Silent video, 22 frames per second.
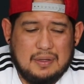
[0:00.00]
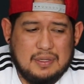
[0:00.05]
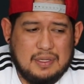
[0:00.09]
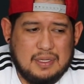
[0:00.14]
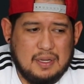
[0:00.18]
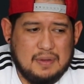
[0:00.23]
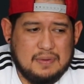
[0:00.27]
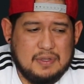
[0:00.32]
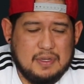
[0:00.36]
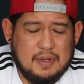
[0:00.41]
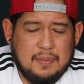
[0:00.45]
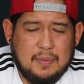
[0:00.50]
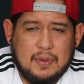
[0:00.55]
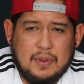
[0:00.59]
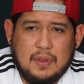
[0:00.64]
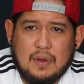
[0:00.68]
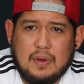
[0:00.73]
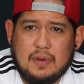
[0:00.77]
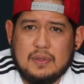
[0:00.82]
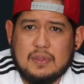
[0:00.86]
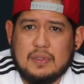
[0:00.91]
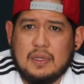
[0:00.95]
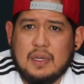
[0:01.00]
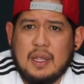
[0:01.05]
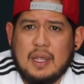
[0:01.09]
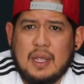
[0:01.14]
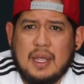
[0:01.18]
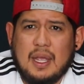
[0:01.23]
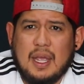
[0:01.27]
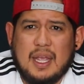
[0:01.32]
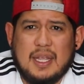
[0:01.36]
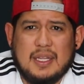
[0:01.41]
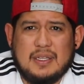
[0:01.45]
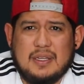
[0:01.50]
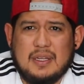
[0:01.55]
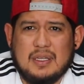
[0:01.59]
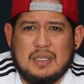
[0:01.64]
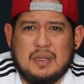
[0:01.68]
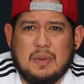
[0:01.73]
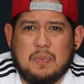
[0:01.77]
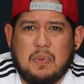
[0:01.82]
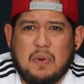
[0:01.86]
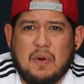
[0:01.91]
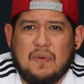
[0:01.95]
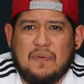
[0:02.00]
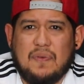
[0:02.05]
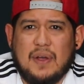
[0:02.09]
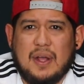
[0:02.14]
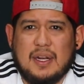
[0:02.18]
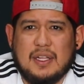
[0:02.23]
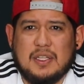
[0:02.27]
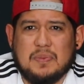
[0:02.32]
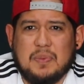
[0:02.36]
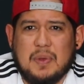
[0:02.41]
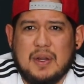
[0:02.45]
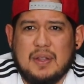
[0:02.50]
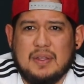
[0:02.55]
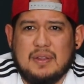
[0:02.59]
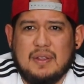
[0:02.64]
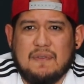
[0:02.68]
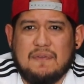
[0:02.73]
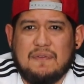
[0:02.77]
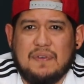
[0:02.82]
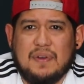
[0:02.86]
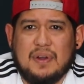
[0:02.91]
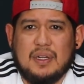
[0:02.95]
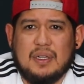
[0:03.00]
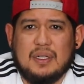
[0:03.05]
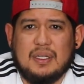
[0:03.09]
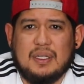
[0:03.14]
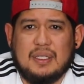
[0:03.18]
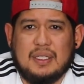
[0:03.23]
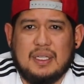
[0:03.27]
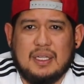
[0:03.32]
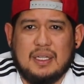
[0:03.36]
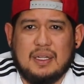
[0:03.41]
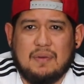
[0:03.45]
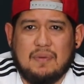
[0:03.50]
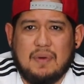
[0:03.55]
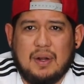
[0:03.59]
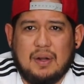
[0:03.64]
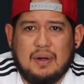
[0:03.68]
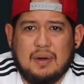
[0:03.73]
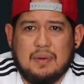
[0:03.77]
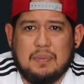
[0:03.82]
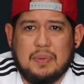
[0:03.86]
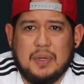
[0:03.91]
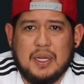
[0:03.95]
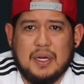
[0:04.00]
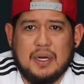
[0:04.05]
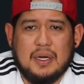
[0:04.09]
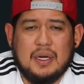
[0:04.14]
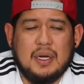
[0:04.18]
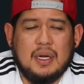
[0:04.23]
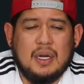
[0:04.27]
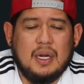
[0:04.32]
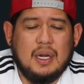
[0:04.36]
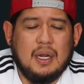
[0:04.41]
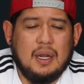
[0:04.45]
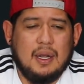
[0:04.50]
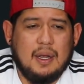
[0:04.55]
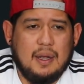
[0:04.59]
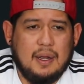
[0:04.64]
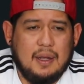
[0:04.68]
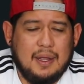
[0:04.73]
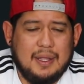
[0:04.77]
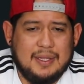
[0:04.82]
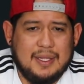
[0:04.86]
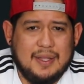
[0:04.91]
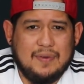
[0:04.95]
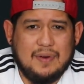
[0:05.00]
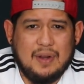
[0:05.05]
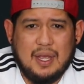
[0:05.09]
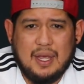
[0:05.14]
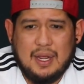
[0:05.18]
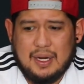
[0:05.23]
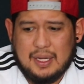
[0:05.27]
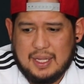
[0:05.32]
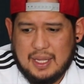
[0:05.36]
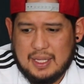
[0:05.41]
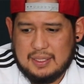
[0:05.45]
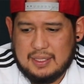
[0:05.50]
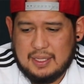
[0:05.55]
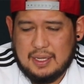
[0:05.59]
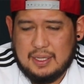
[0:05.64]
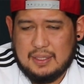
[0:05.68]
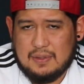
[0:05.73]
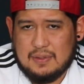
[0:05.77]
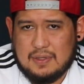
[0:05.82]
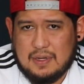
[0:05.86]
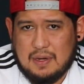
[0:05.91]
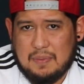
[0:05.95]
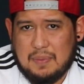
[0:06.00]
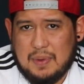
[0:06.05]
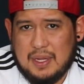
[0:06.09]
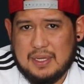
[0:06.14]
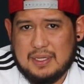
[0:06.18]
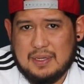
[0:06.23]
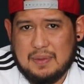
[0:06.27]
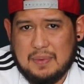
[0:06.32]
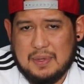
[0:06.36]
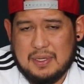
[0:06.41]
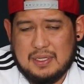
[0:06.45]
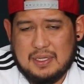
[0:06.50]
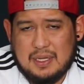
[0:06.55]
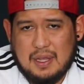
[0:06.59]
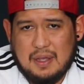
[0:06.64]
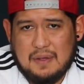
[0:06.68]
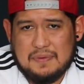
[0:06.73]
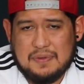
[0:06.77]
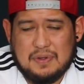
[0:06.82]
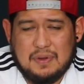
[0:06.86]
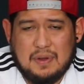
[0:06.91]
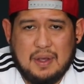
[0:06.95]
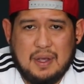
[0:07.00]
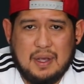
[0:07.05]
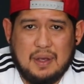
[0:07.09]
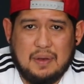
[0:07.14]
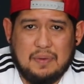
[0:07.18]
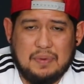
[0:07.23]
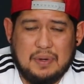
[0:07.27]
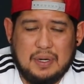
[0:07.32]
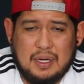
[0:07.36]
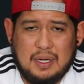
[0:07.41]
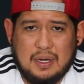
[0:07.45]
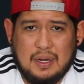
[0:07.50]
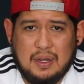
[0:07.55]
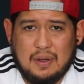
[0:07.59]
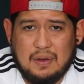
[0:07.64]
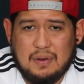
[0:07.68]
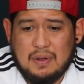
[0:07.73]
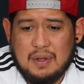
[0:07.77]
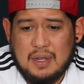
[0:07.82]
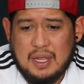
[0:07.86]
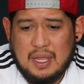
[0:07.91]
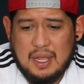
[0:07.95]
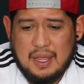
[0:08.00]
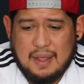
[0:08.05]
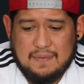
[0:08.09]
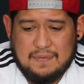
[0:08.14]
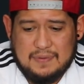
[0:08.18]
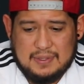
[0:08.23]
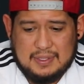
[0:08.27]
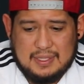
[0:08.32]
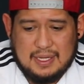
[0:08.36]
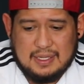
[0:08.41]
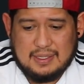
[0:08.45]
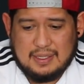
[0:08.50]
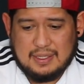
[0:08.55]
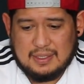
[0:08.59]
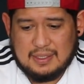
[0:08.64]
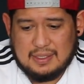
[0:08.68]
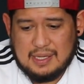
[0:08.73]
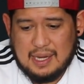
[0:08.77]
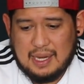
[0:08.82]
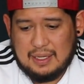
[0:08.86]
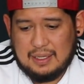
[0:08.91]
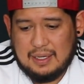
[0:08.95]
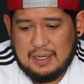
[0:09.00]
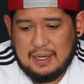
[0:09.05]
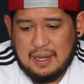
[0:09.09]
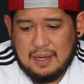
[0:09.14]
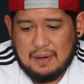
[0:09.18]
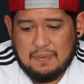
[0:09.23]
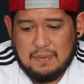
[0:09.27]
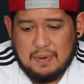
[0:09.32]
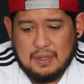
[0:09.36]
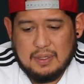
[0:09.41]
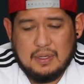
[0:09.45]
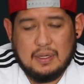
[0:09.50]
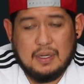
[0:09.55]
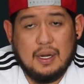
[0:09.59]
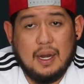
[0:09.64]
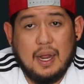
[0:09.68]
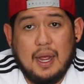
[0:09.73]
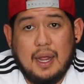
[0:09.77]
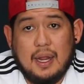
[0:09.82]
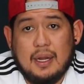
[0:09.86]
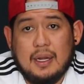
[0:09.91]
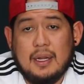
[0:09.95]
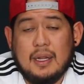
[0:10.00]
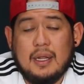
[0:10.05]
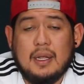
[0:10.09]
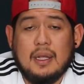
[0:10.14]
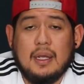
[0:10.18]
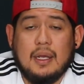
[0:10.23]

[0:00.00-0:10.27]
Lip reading: yourself some of those. It's just the profile is very different than a regular beer. Never had a Cantarito Cerveza myself, so I wouldn't know if it tastes exactly like one or not.